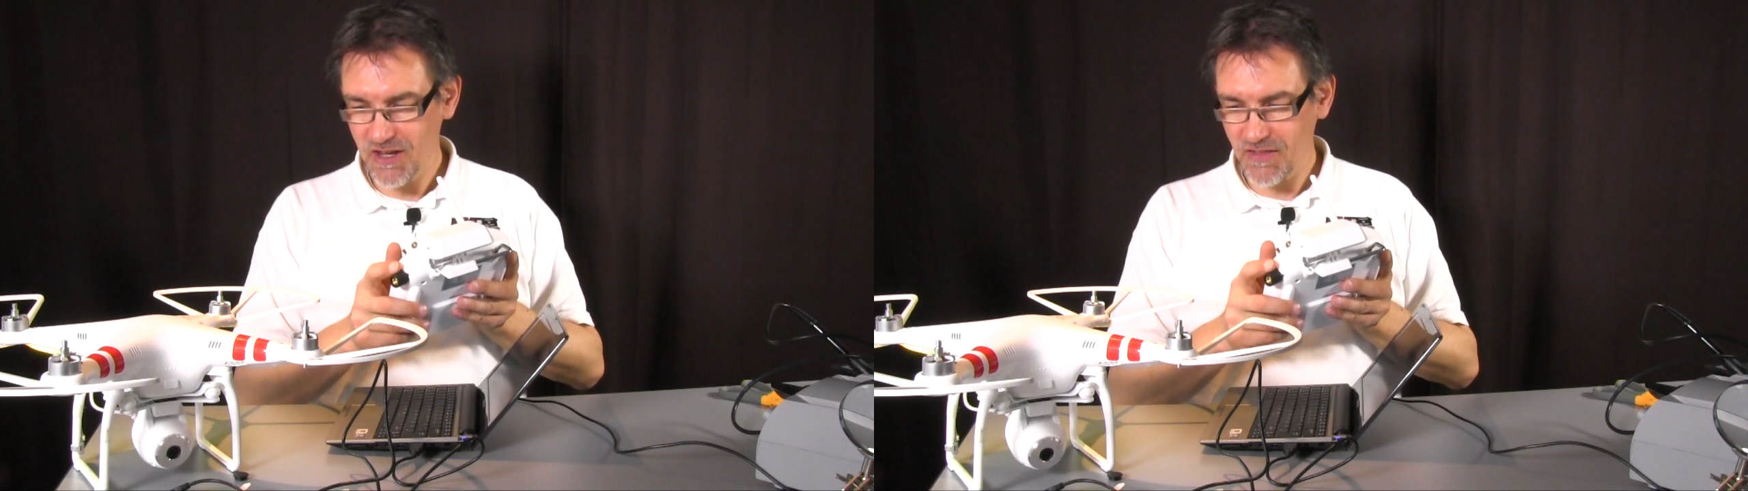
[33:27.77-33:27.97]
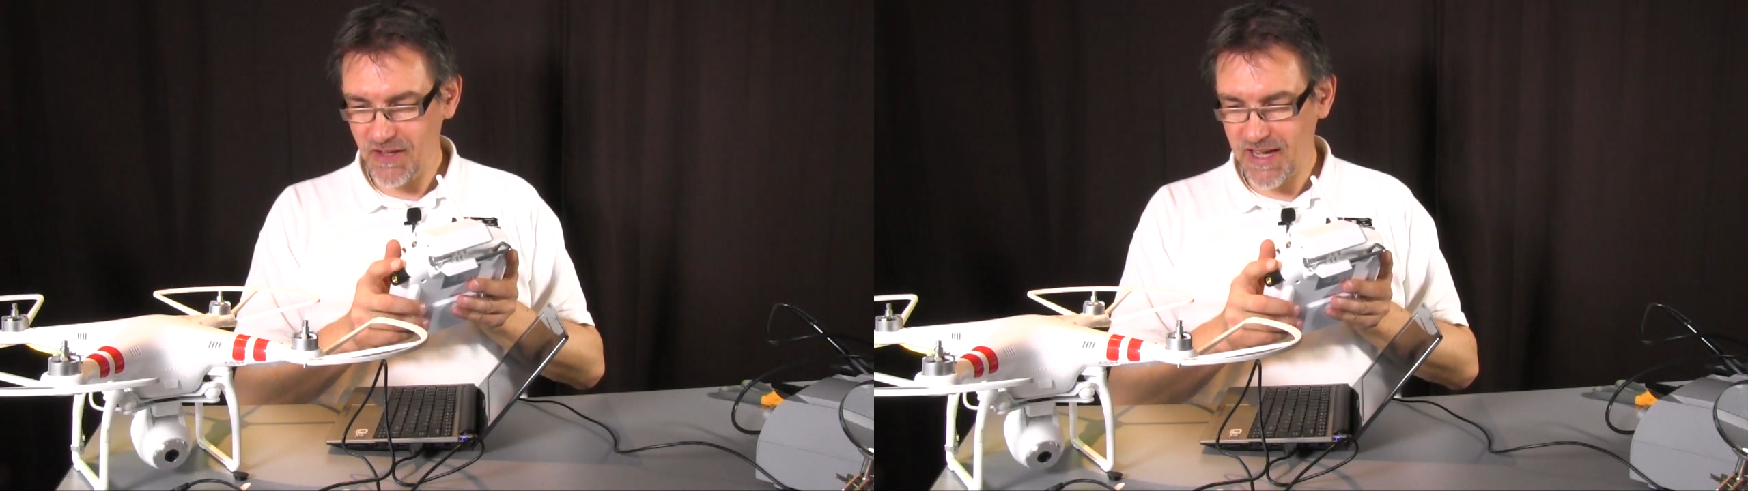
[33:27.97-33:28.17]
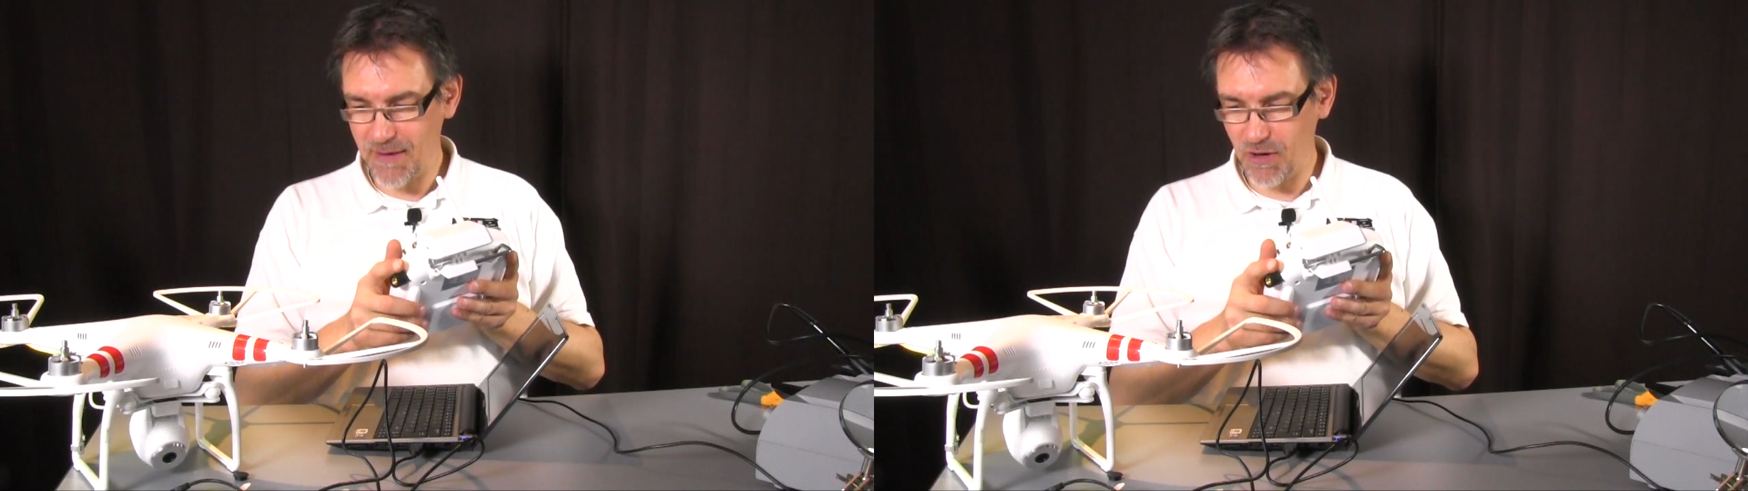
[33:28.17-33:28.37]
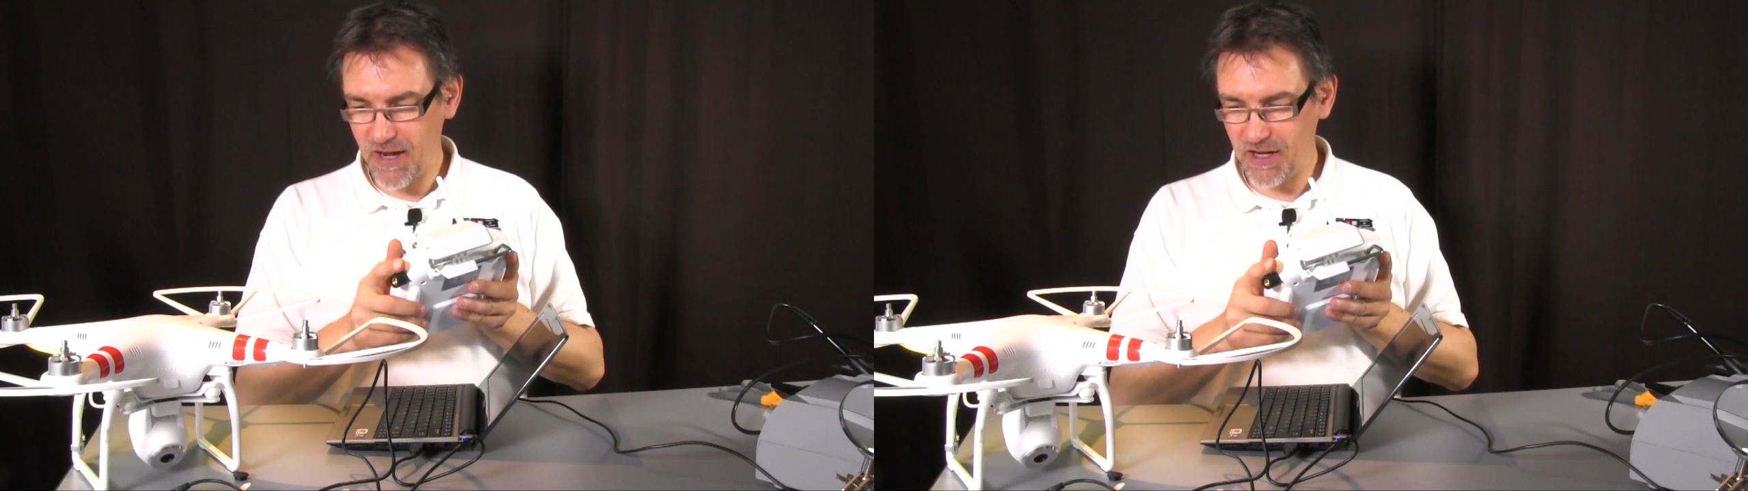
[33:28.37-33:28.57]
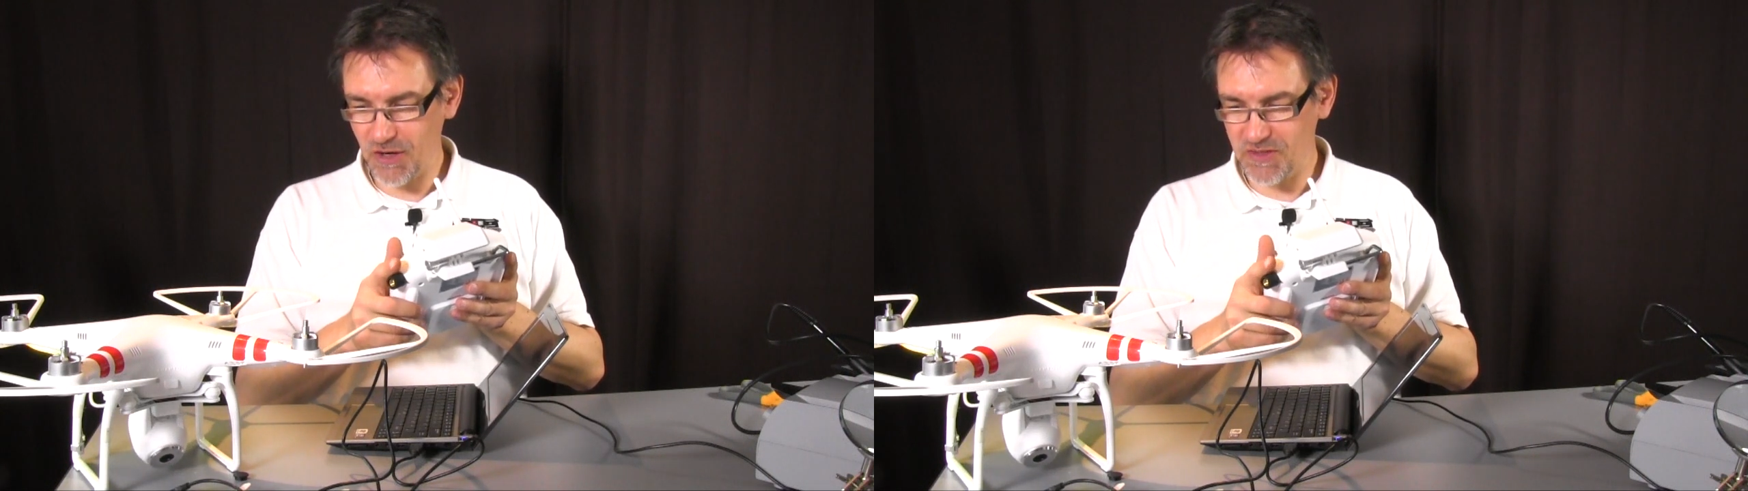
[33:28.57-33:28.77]
The
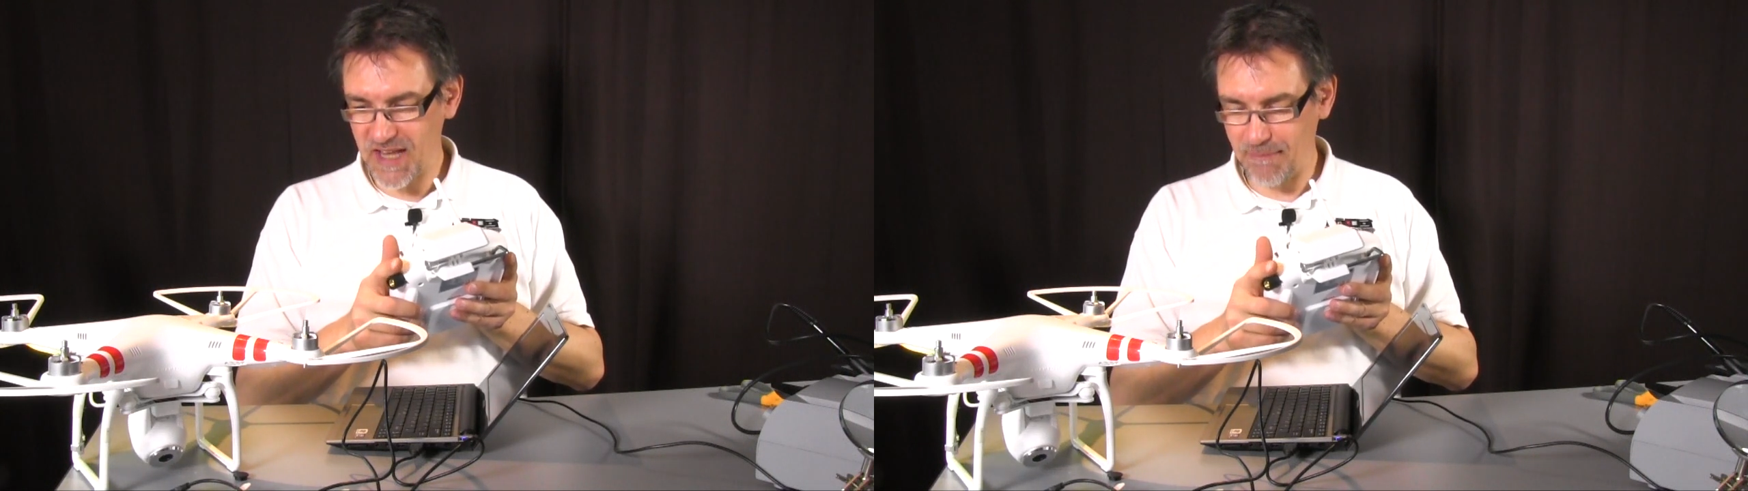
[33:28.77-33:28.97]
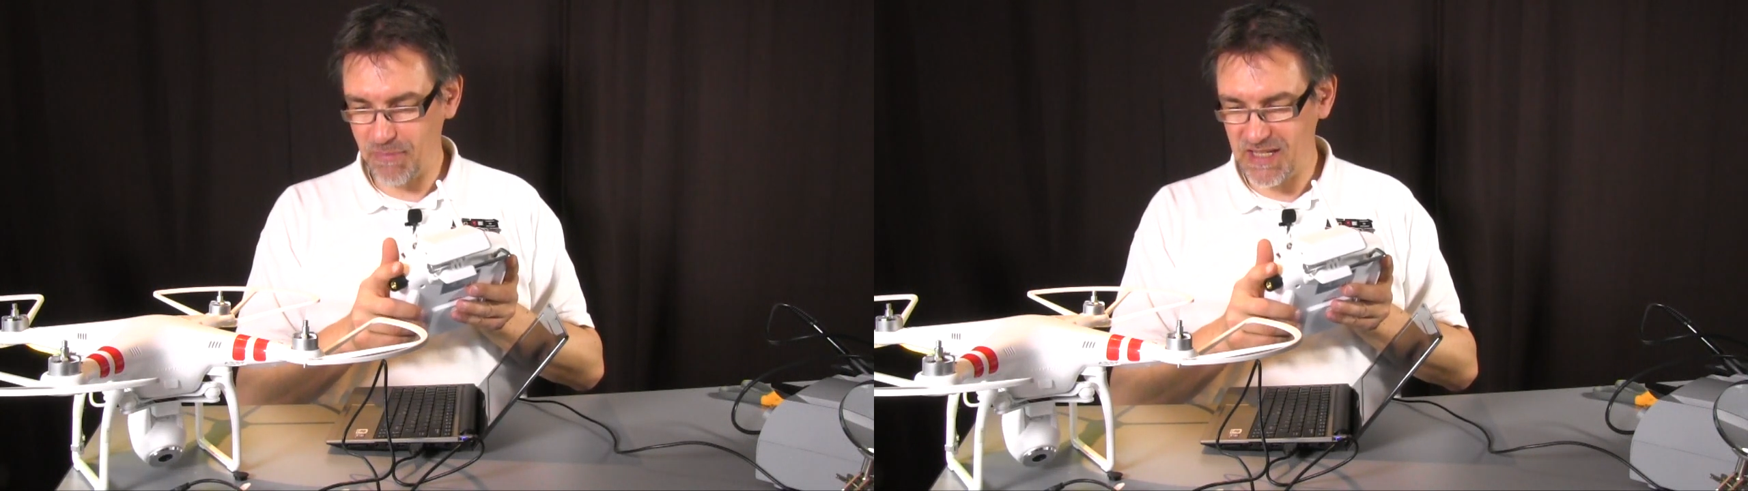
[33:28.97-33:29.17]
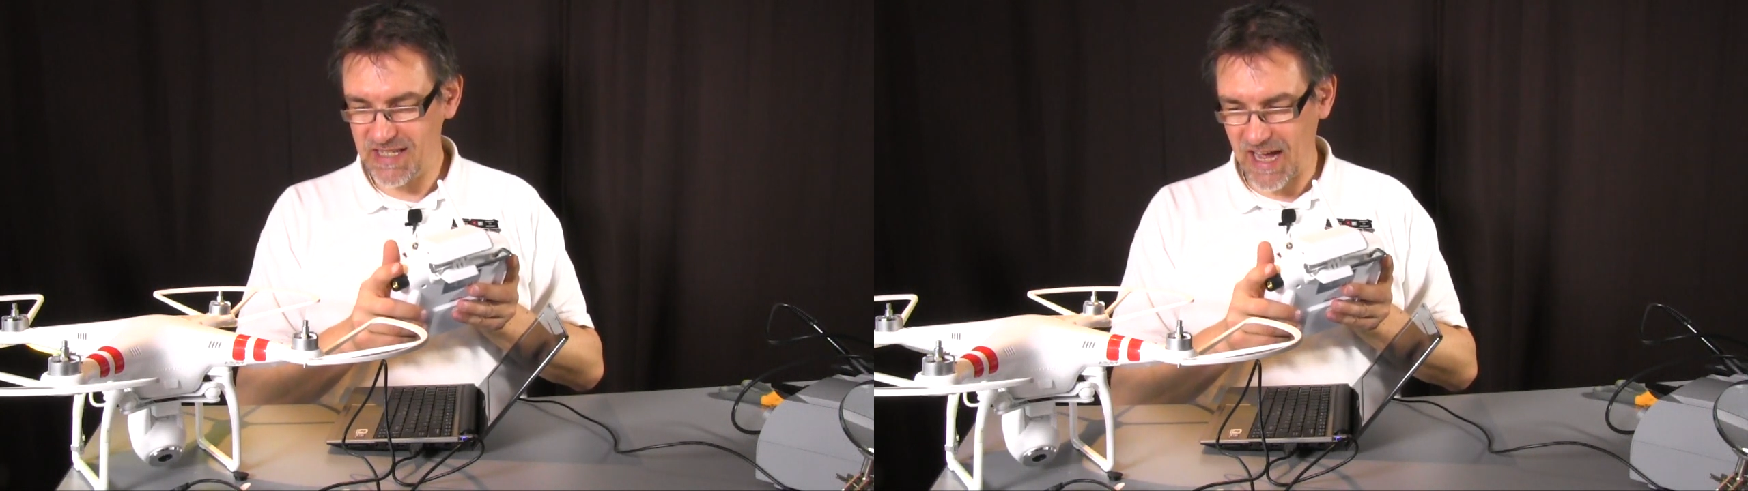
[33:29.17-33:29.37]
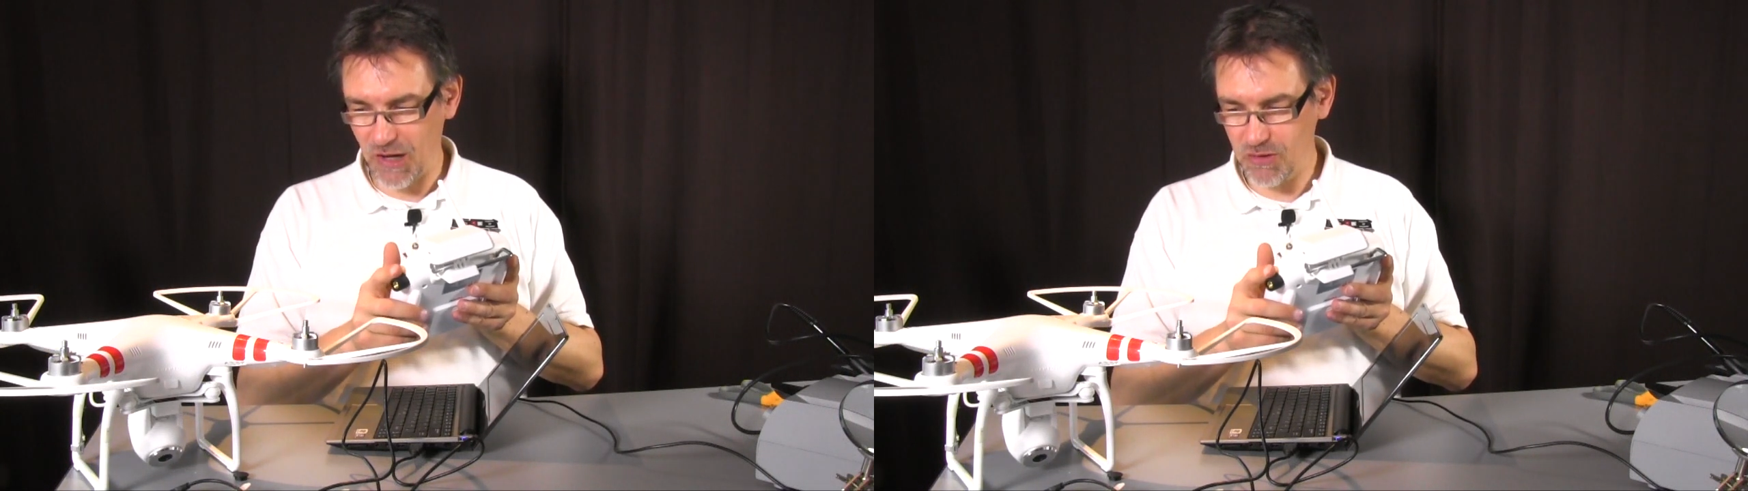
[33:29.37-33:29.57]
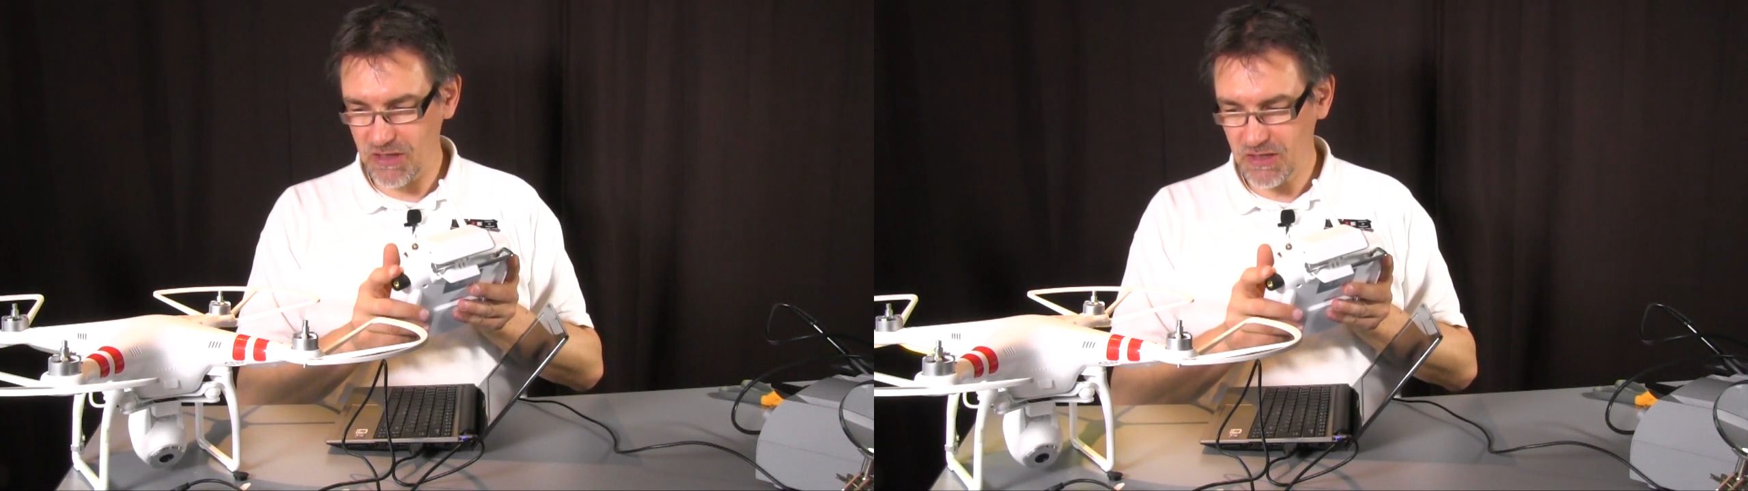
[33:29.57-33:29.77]
camera goes up and
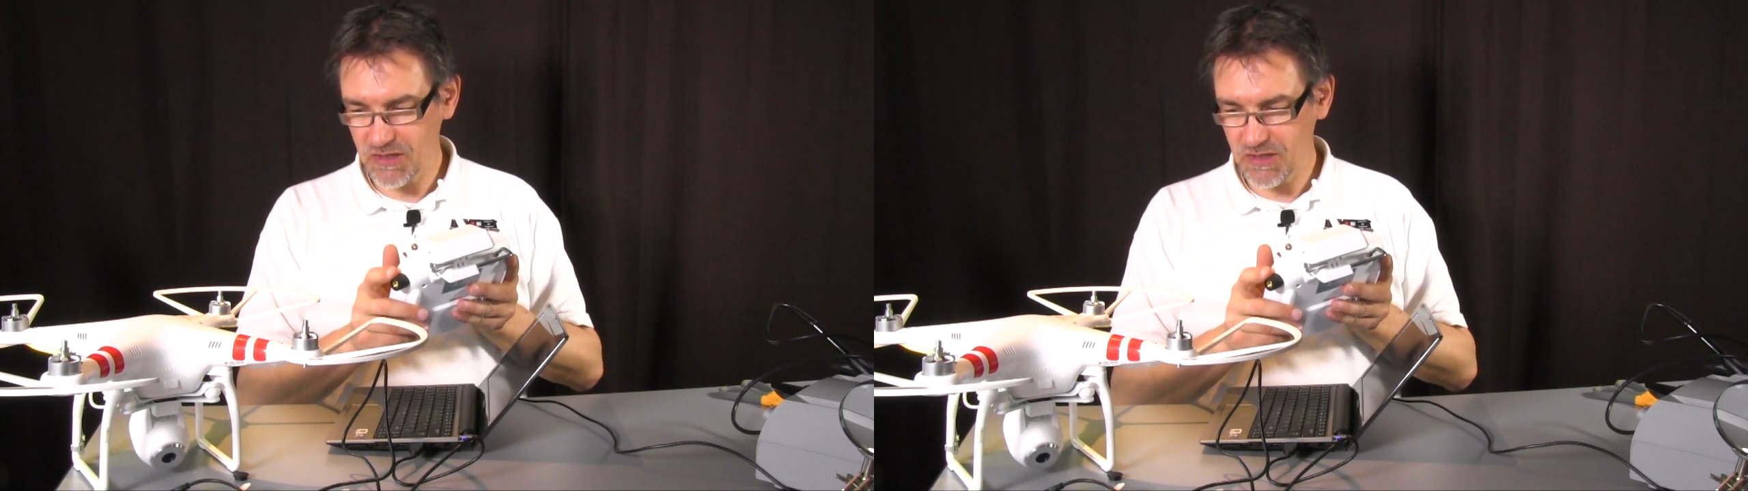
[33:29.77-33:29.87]
down.